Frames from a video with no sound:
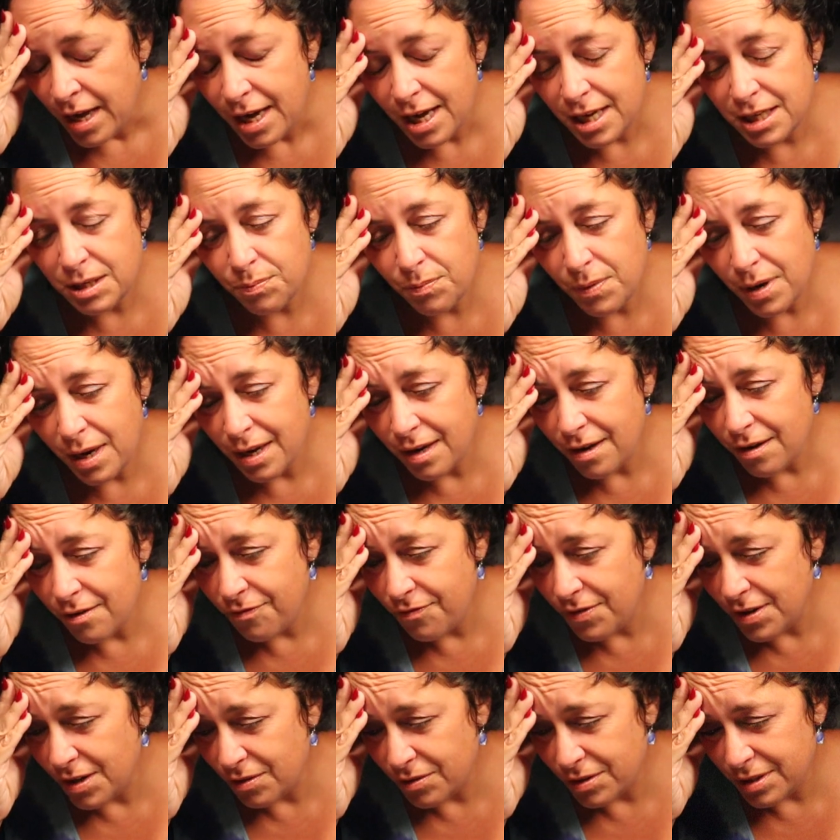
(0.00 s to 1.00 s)
it's it
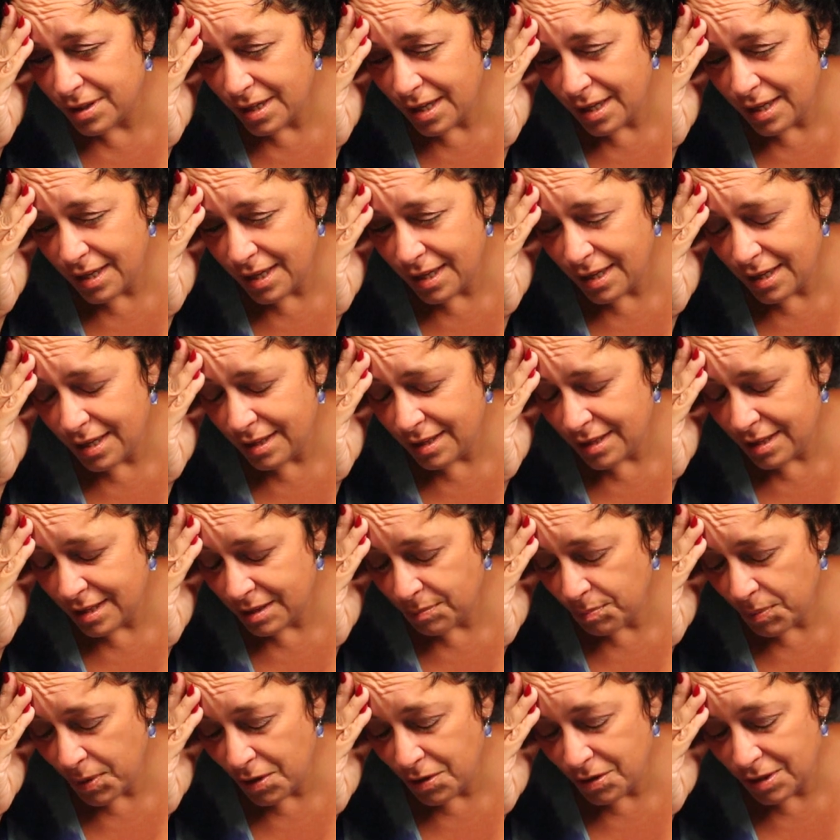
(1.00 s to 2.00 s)
feels like
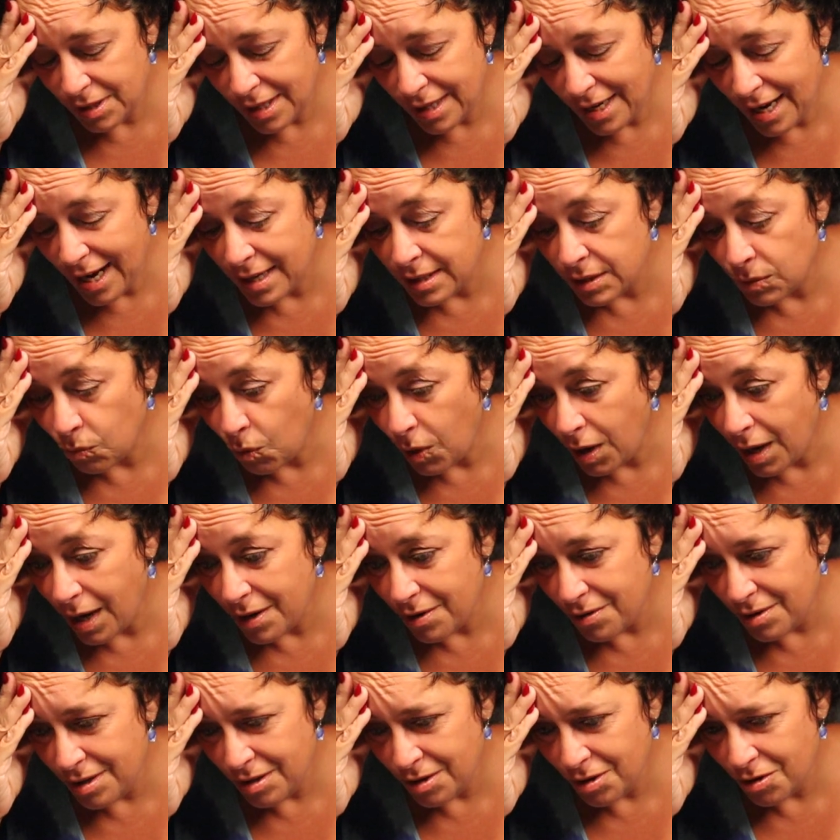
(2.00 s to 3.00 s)
this person has
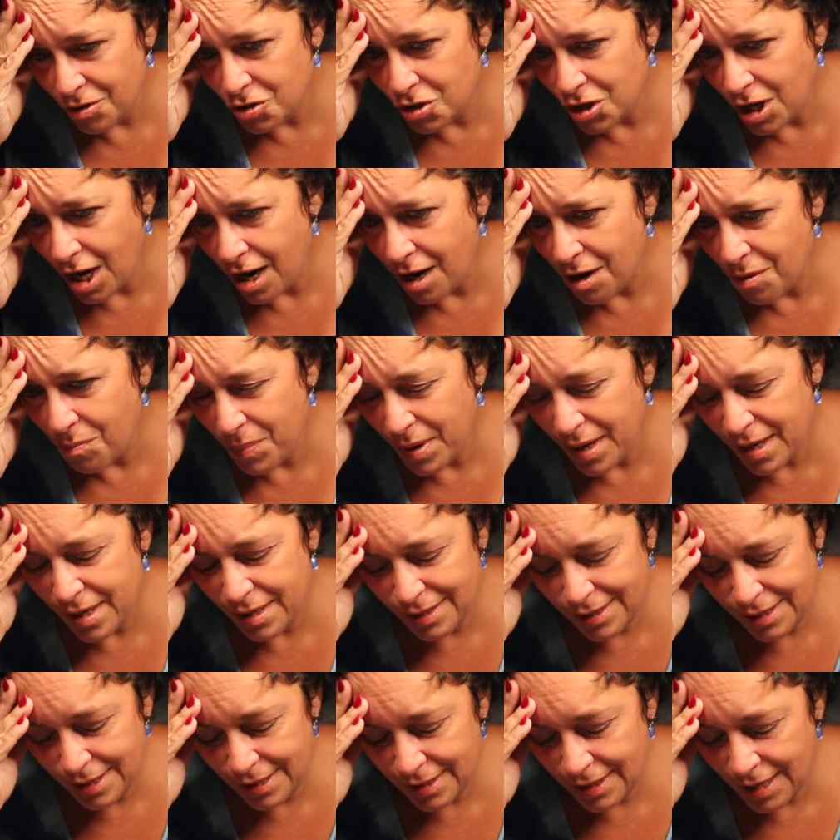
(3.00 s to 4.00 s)
water in their chart,
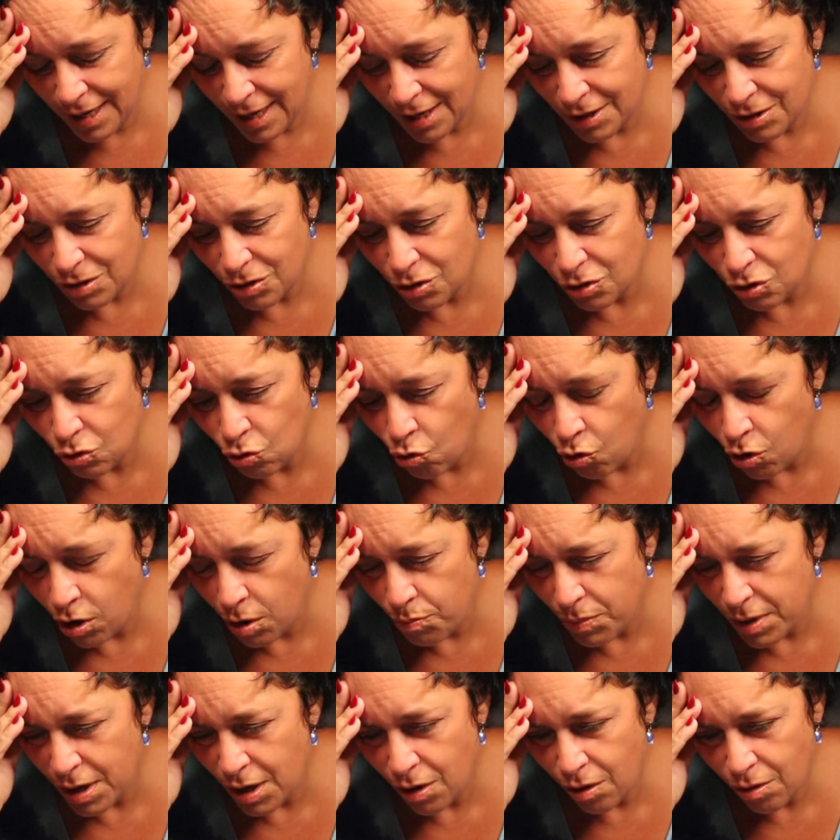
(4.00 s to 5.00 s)
Pisces, Cancer,
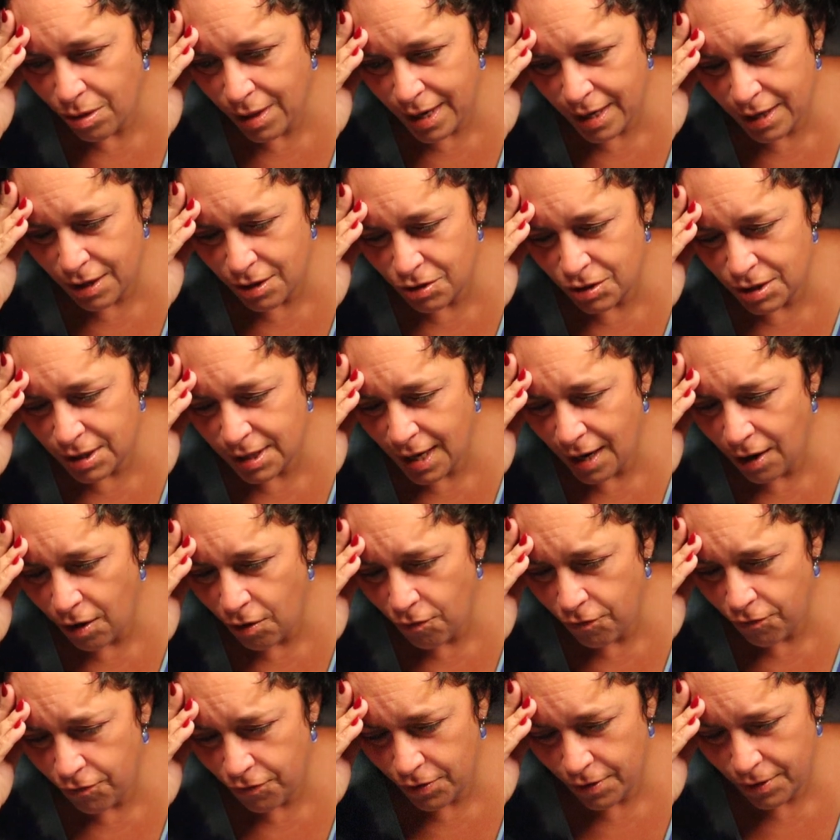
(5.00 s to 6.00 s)
Scorpio like
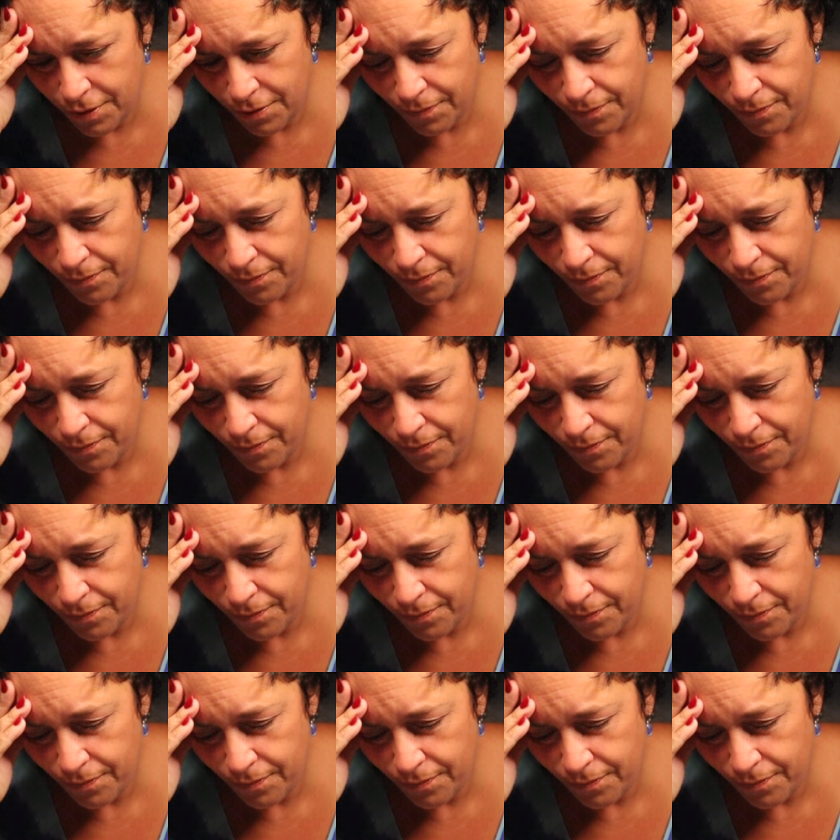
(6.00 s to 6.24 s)
yourself.